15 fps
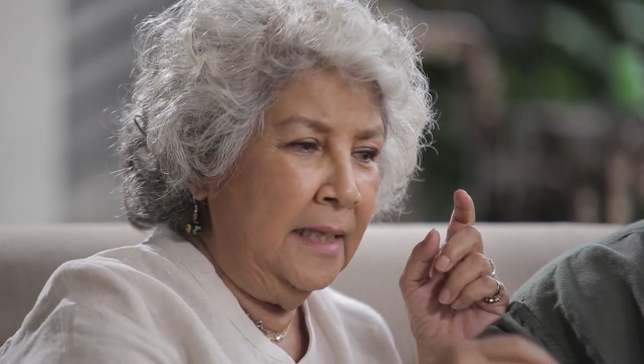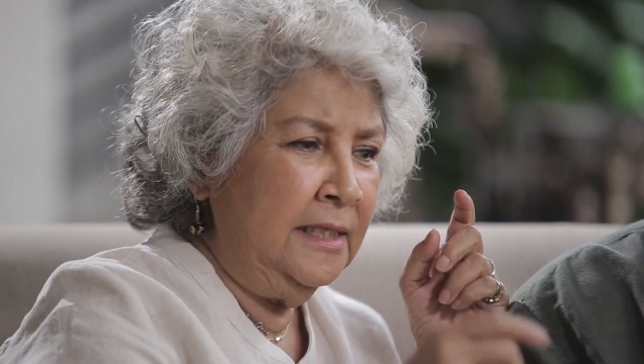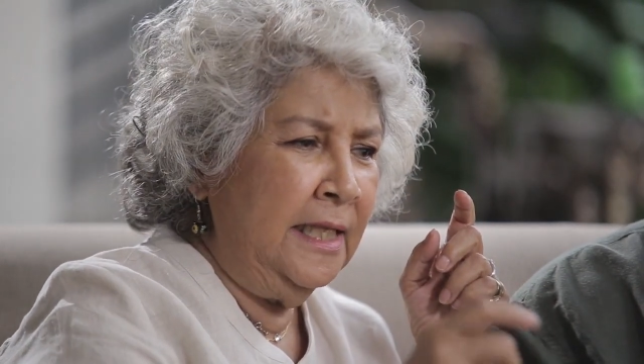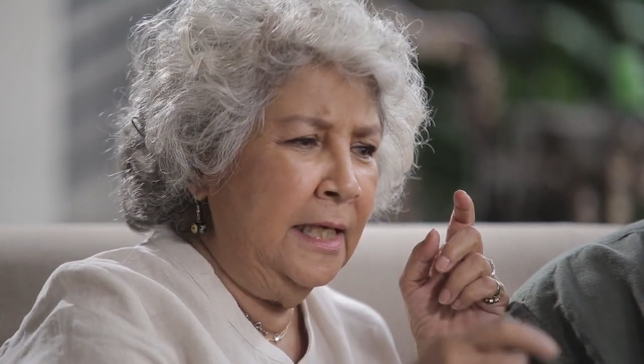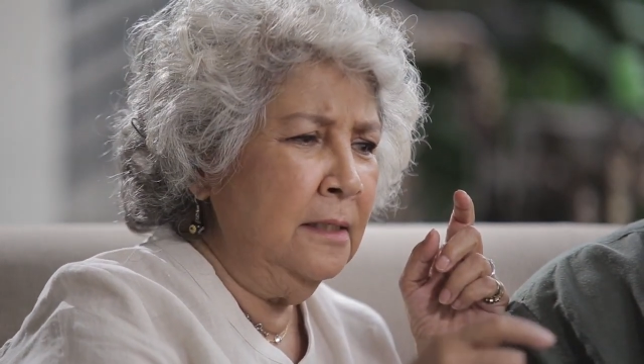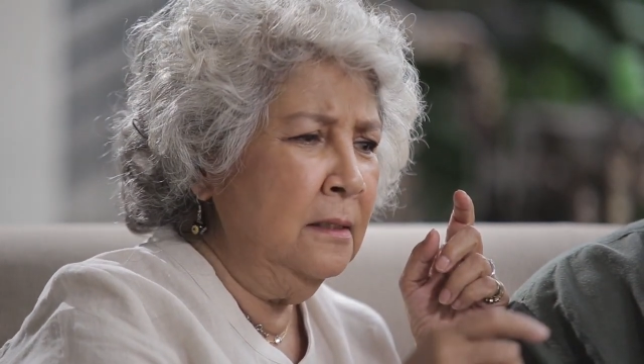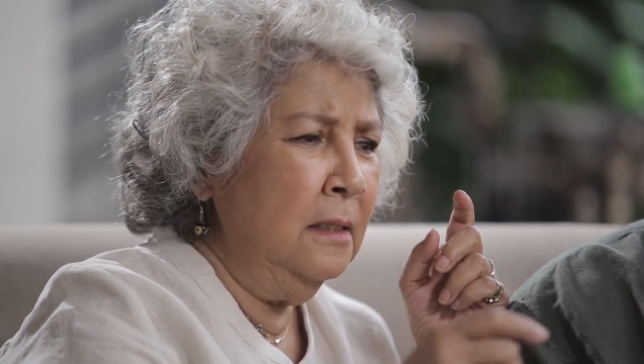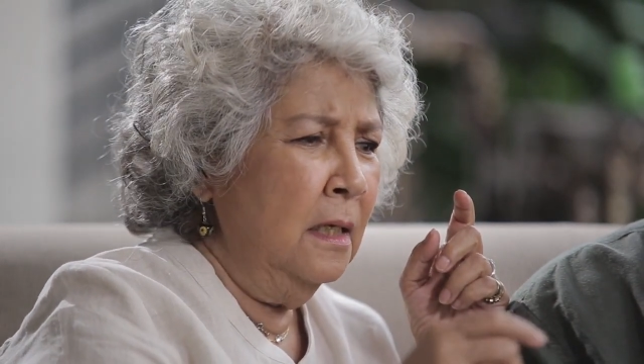and
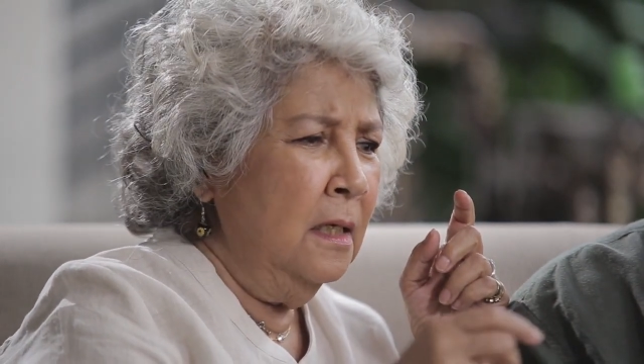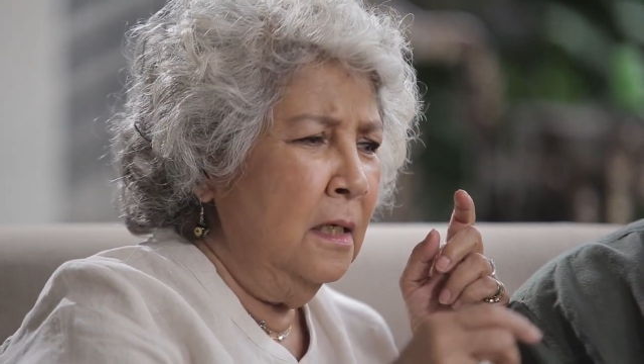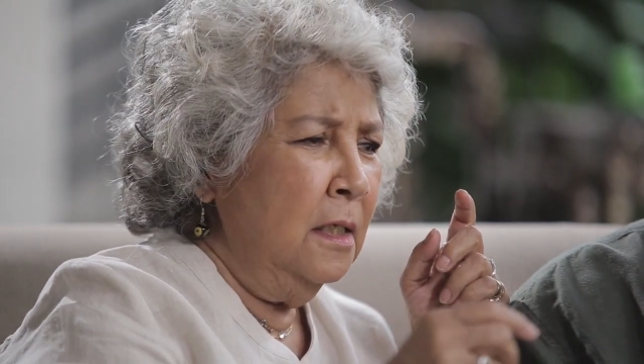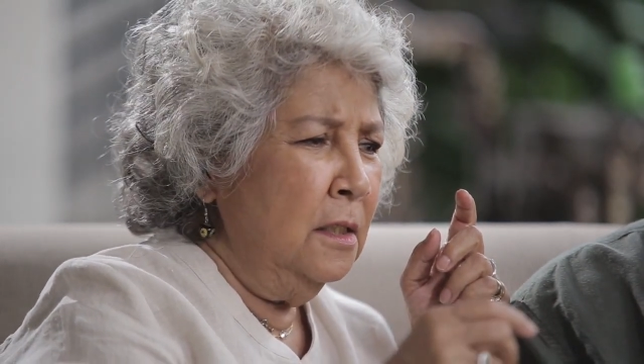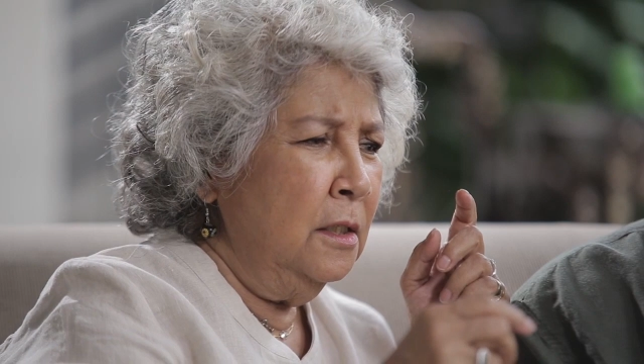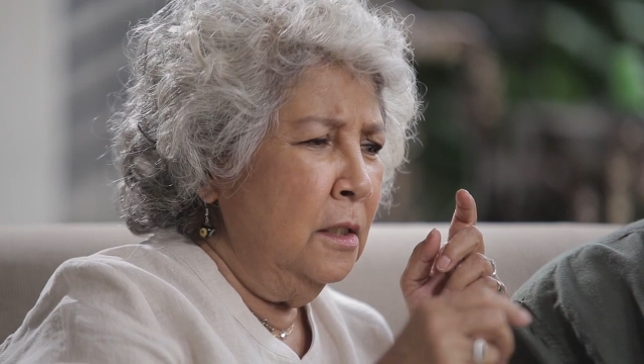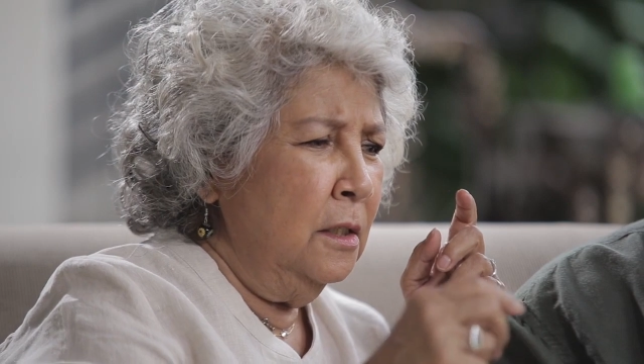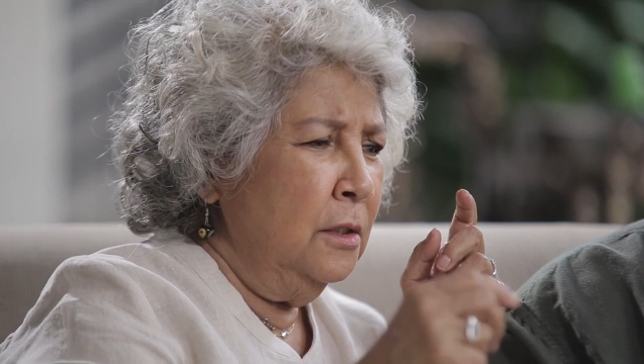then
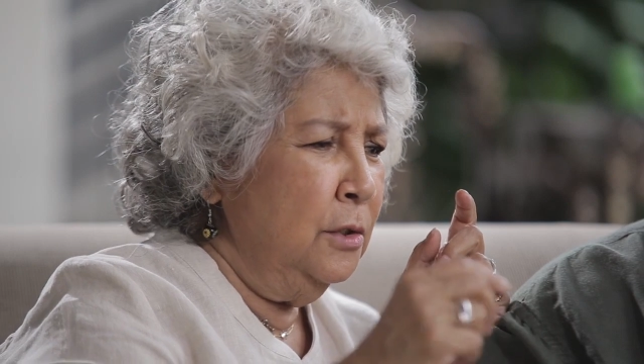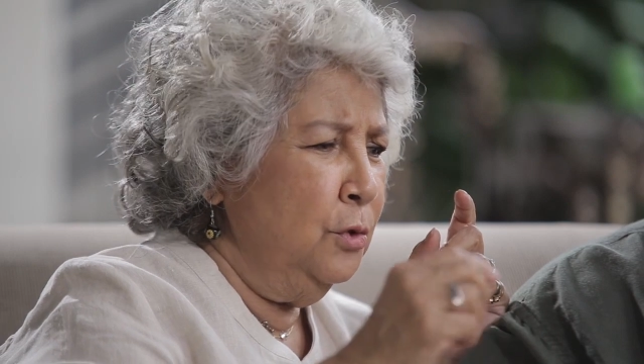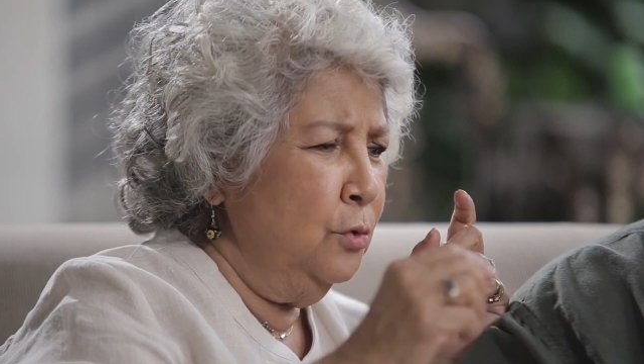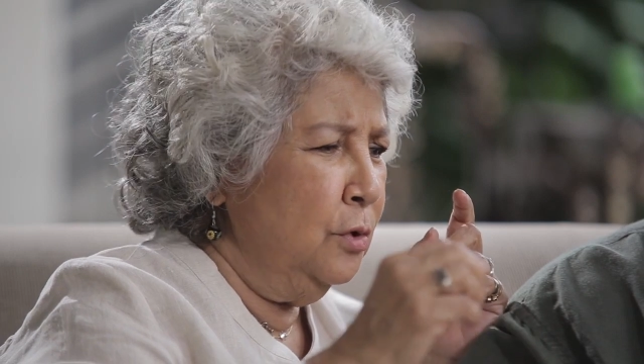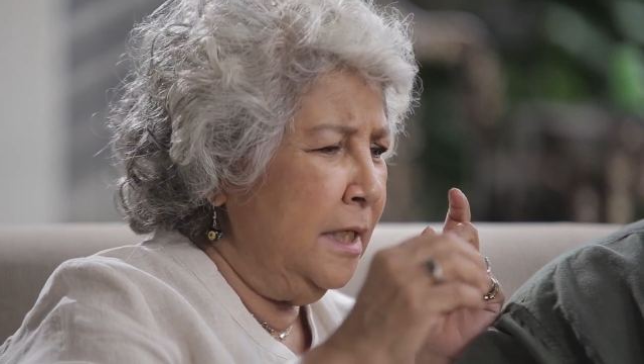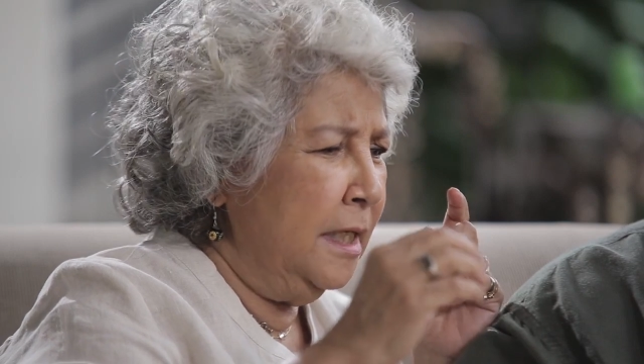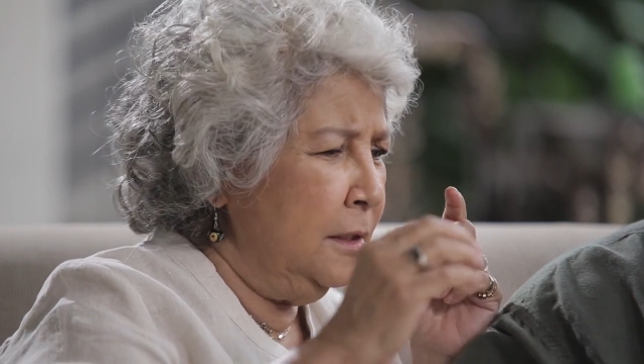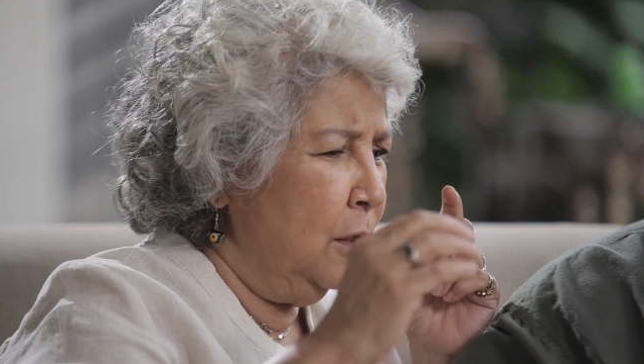
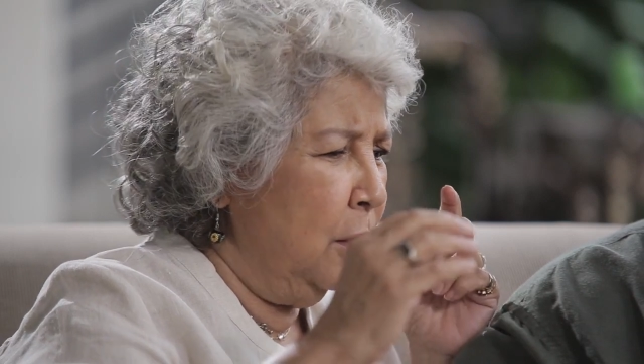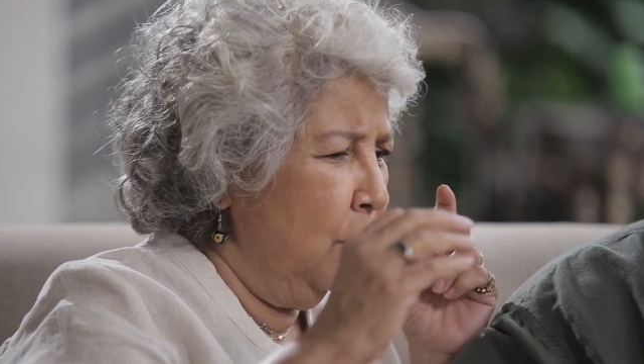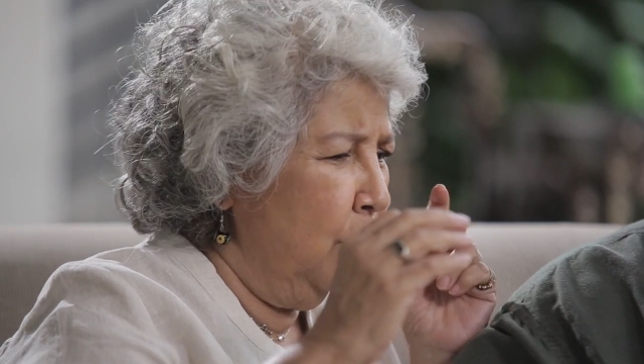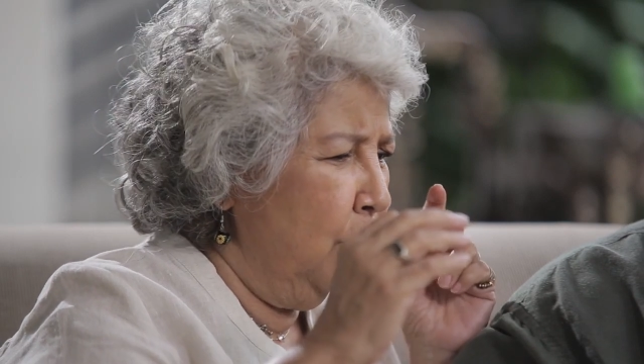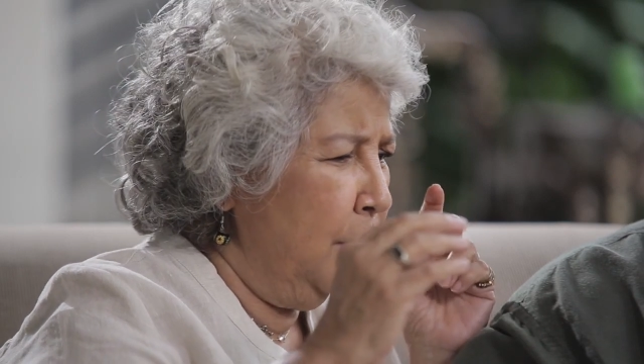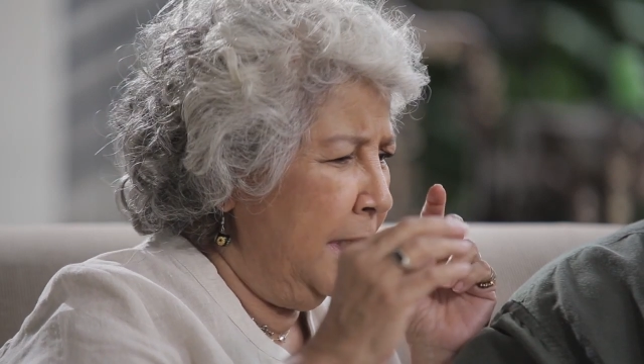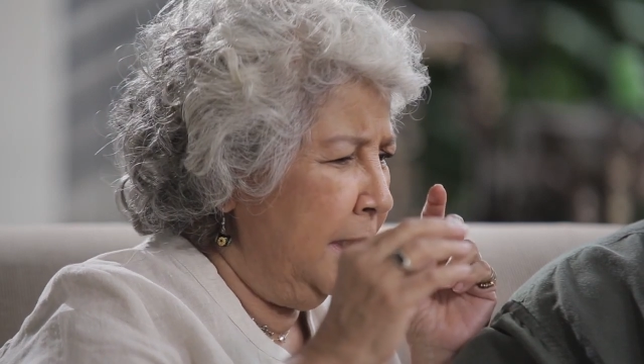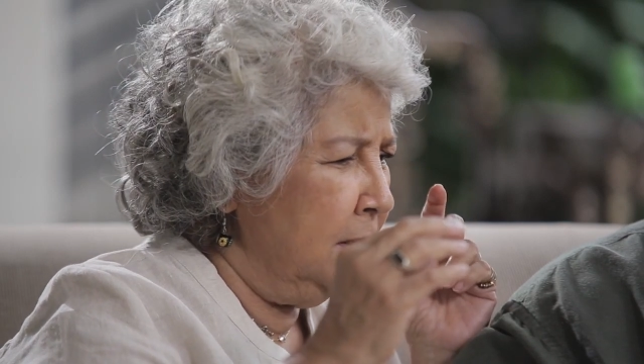you can
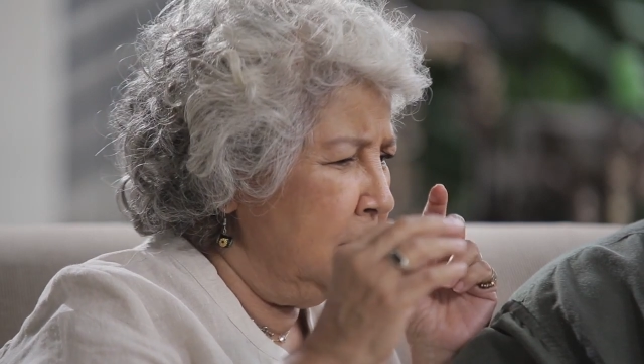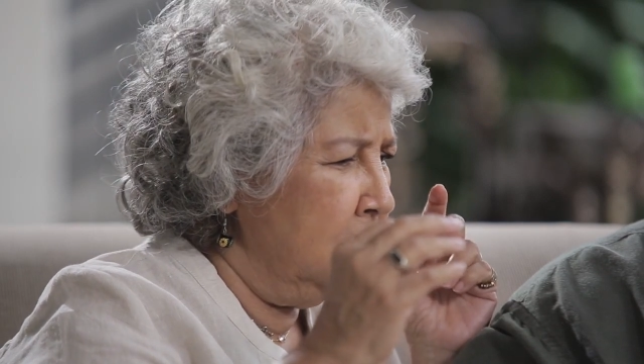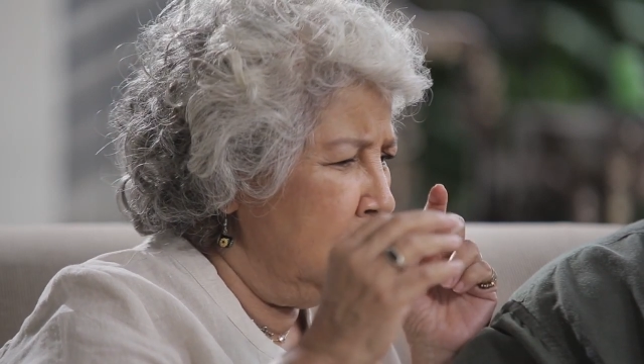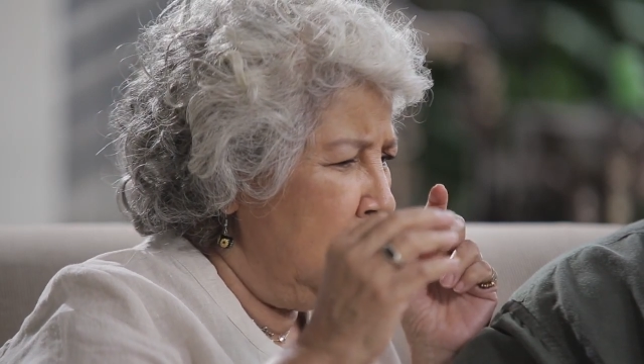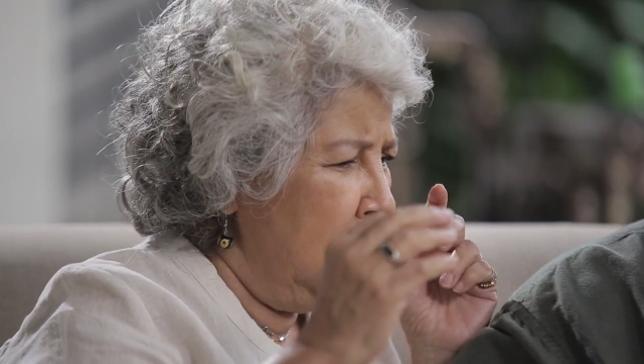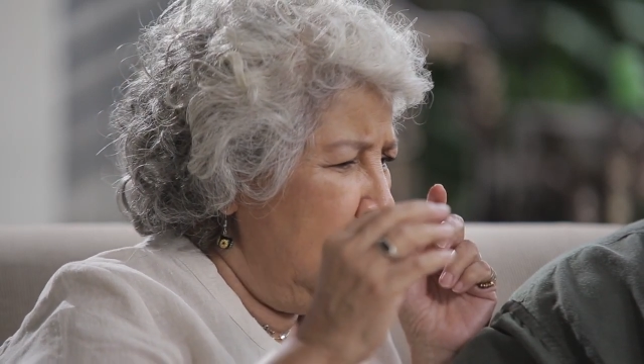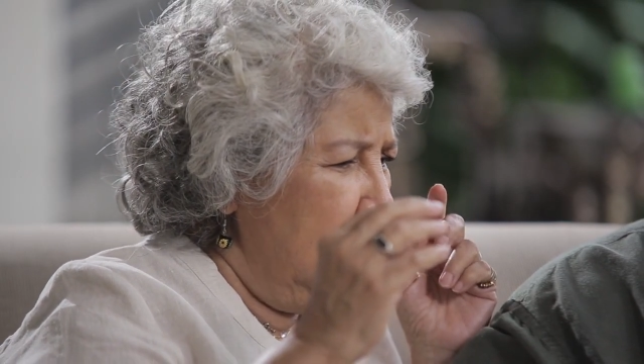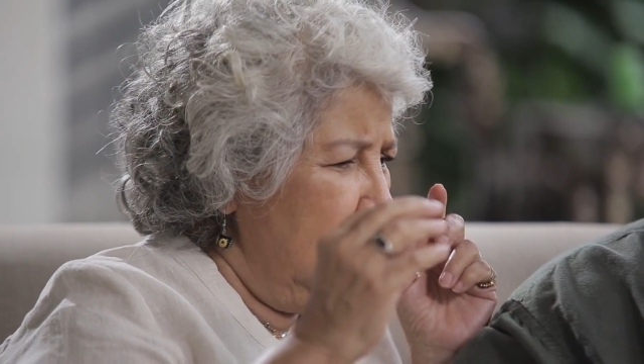go
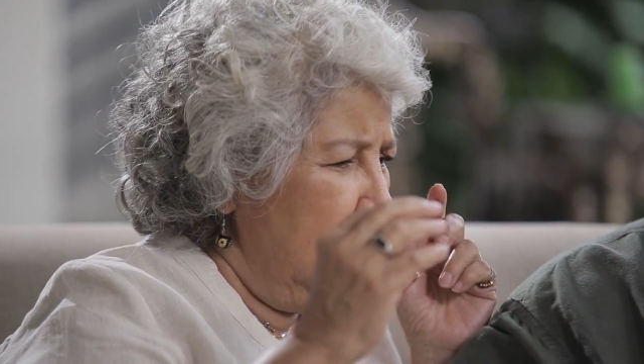and